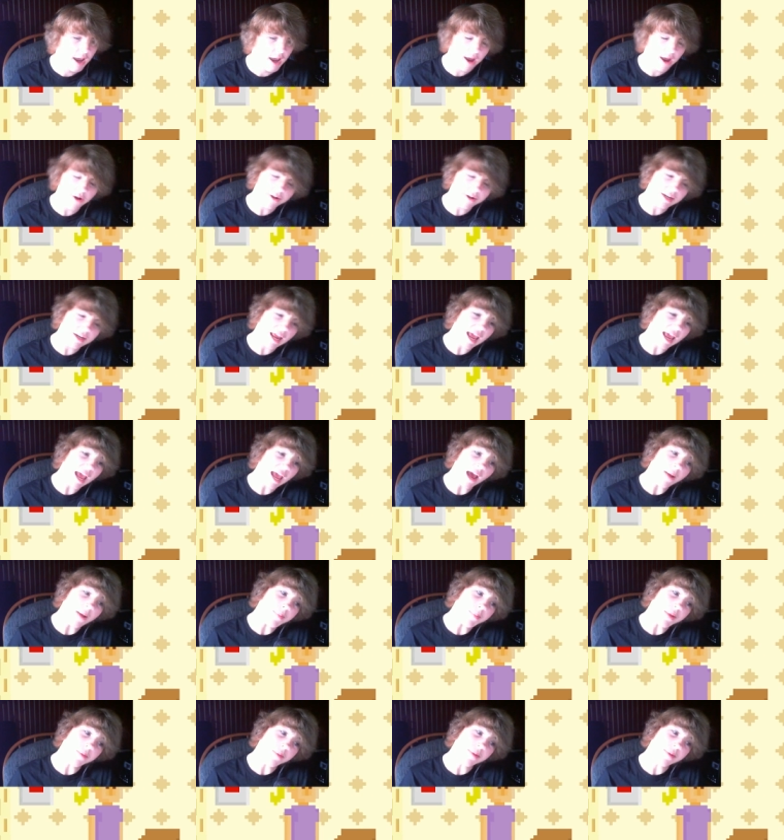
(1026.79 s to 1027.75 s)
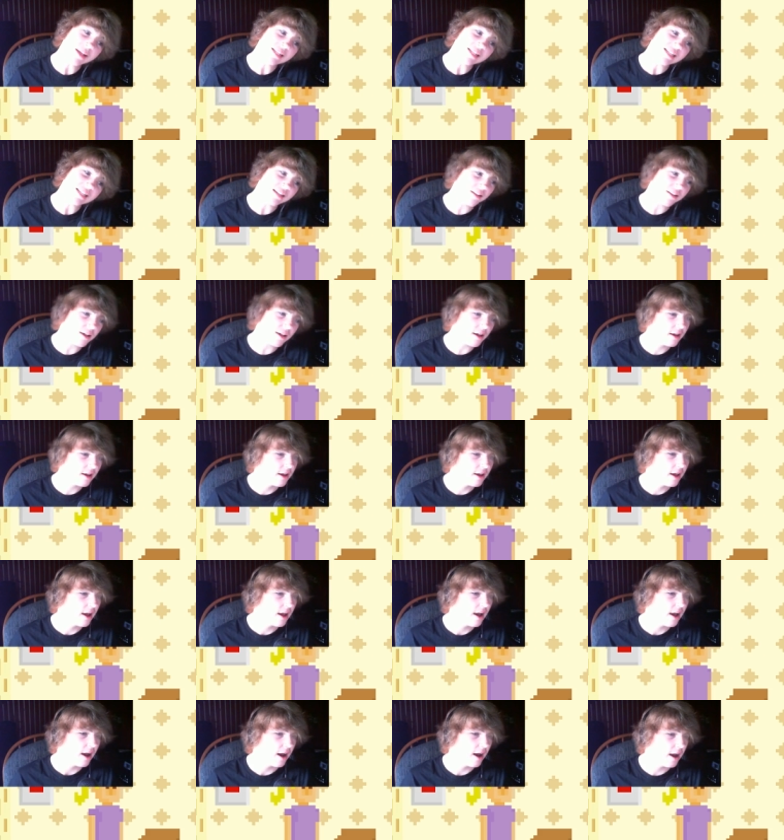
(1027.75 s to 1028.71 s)
How can I help you, Mister Clark?
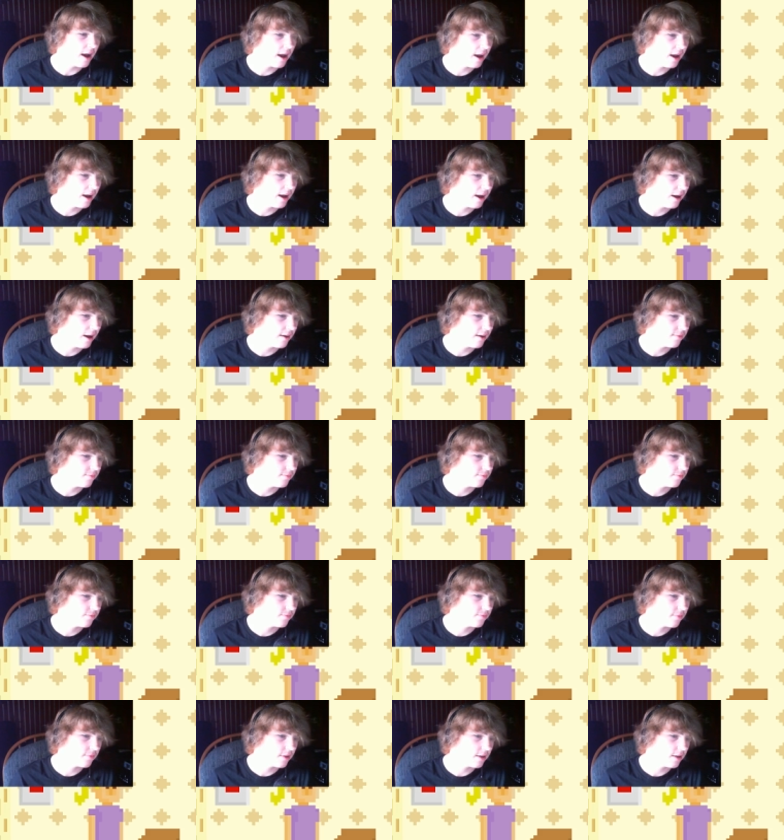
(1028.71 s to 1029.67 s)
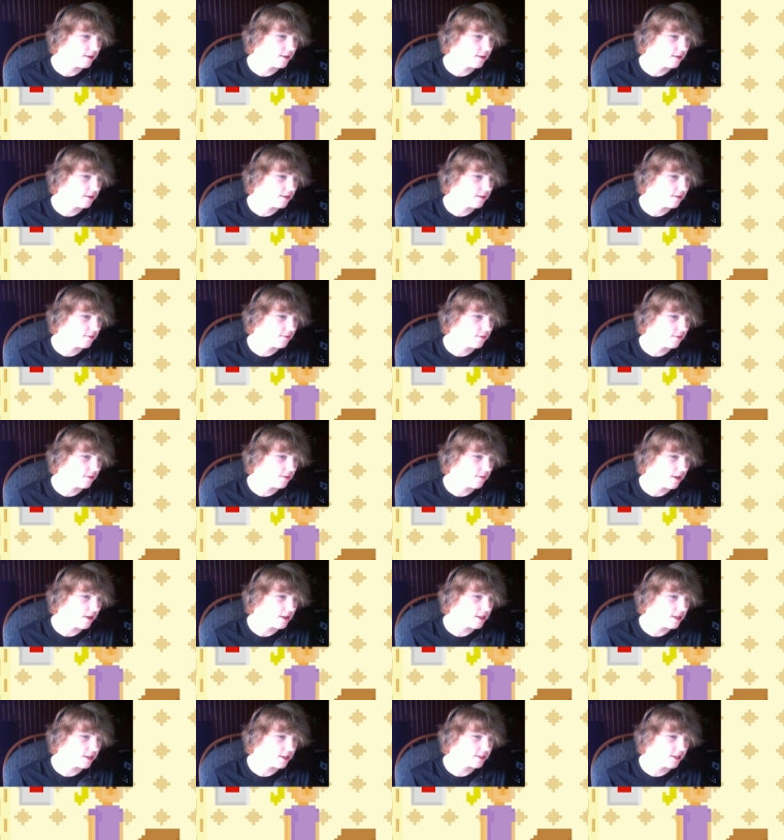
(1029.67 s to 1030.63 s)
Uh,
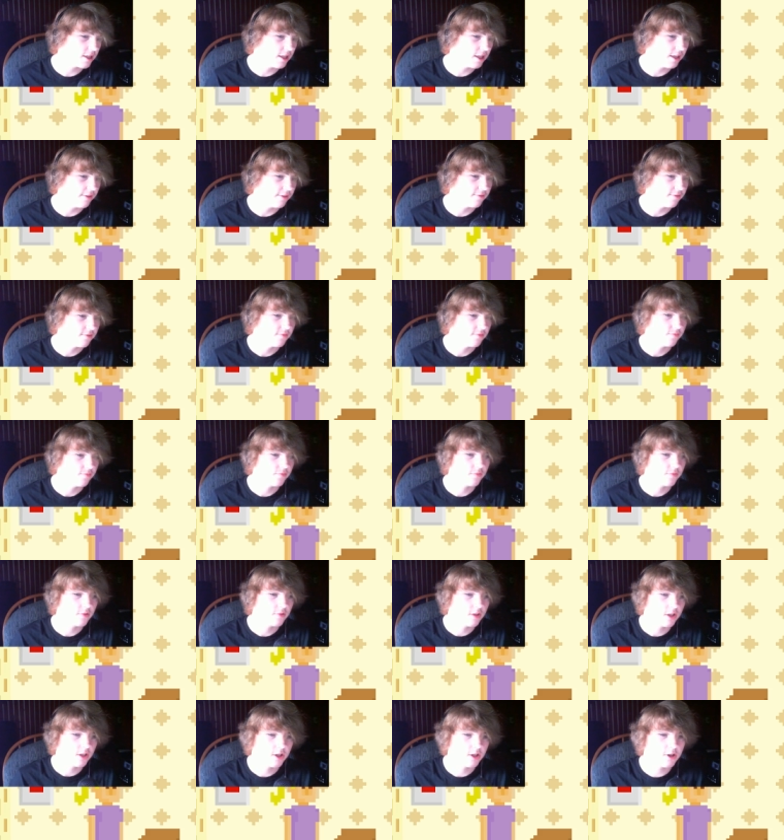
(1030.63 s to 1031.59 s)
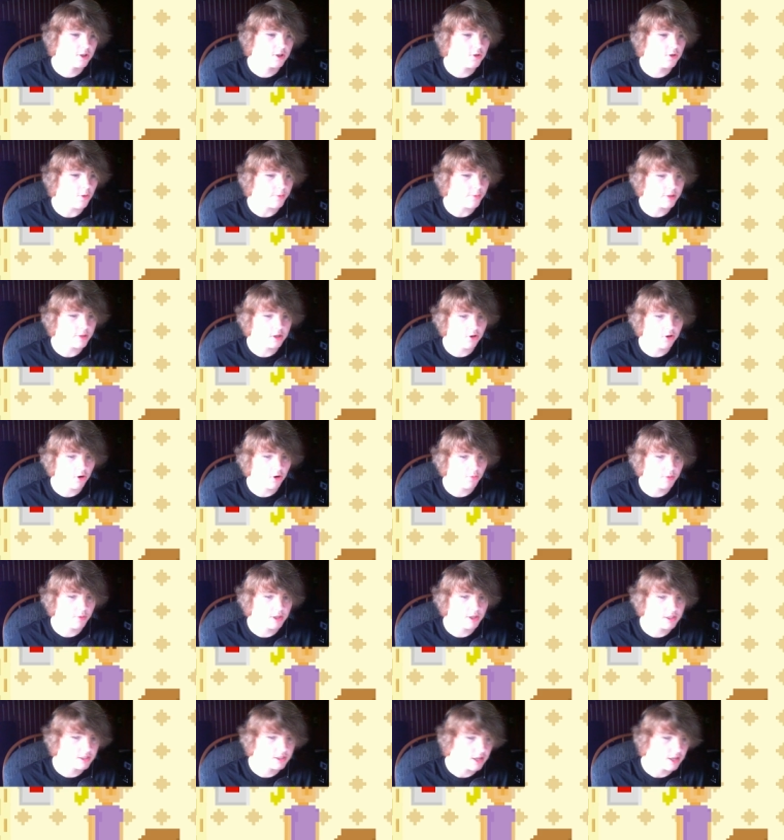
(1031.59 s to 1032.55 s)
I'd like to leave. Could you open the door,
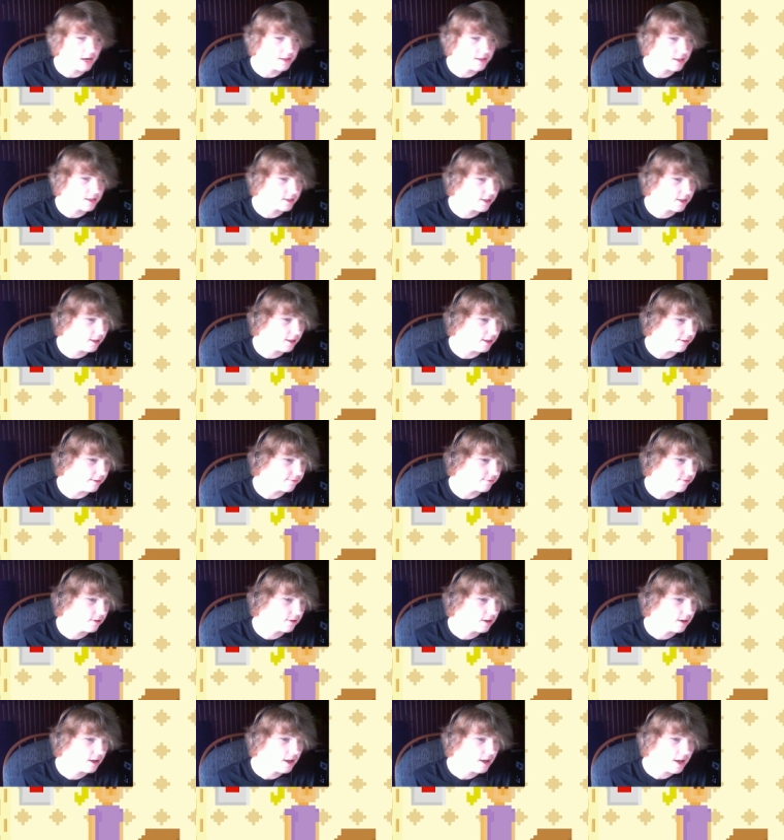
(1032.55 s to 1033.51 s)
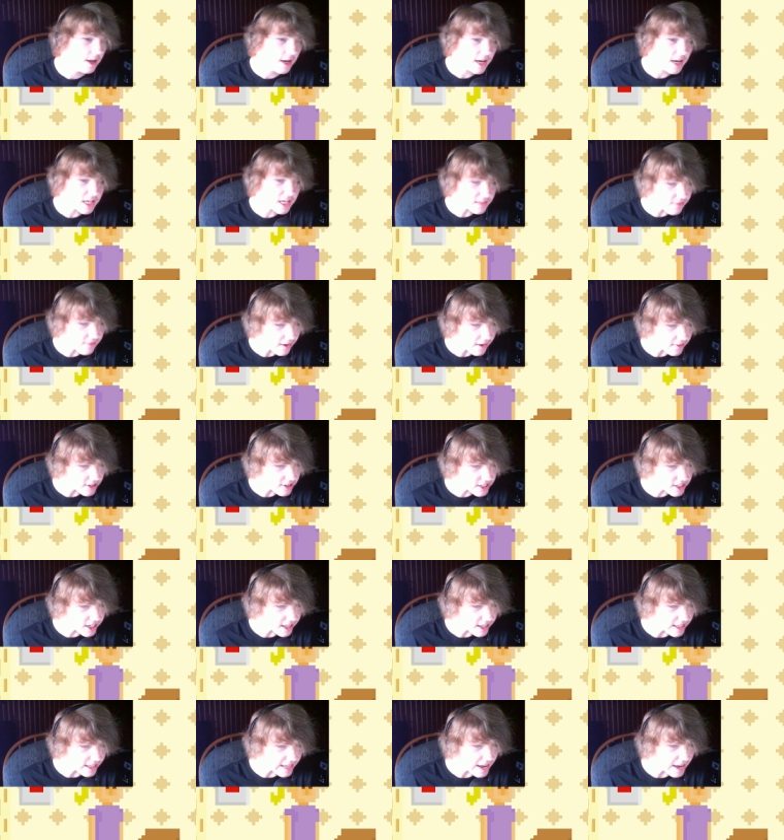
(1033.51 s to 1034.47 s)
please? I'd like to leave. It's very
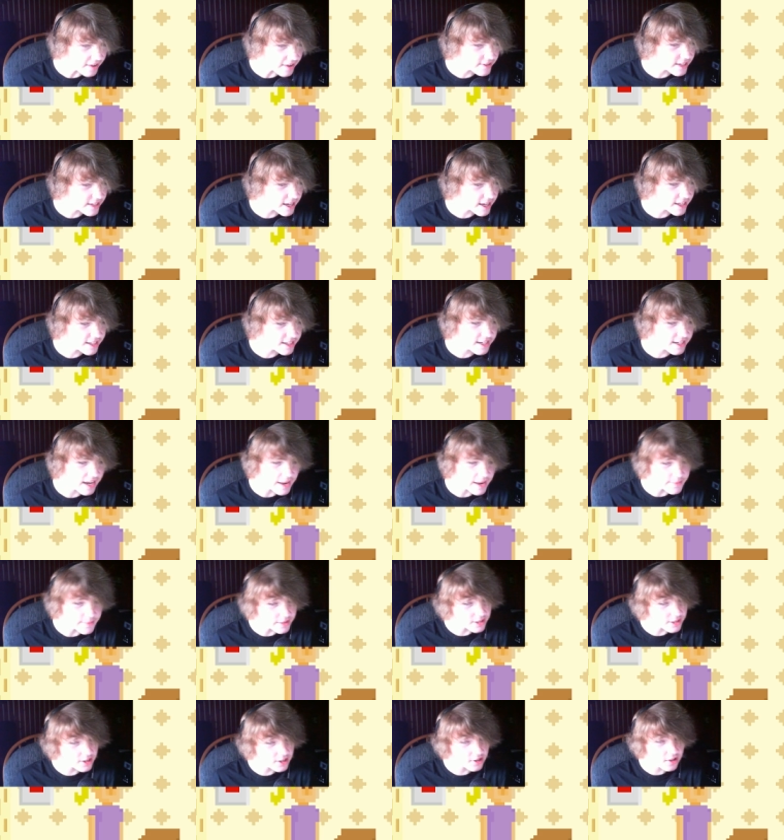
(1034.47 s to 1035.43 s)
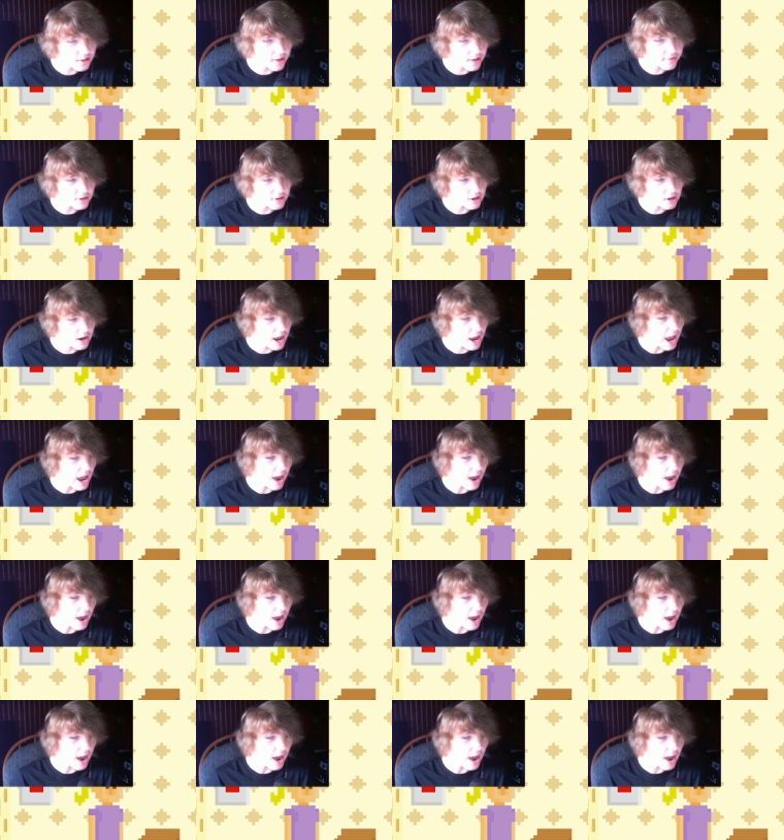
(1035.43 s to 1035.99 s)
chilly outside today, Mister Glover.